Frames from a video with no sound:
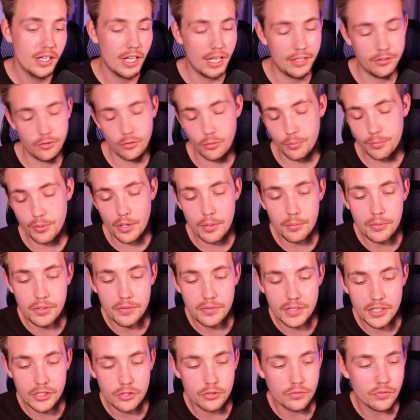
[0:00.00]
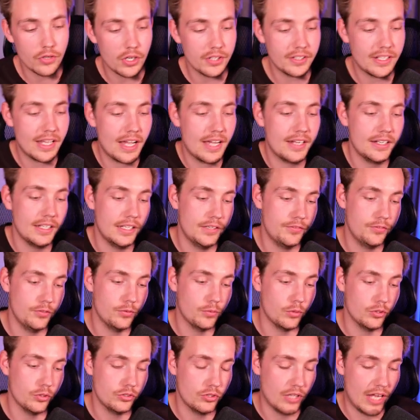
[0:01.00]
and you'll probably need to run that if you
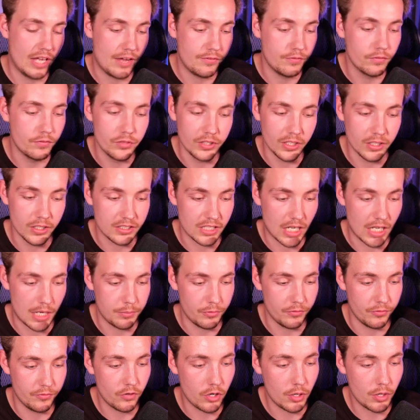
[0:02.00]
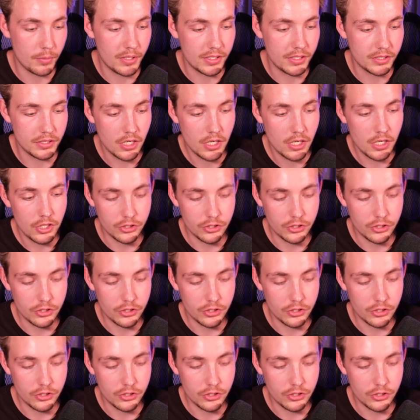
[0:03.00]
want to have real-time performance.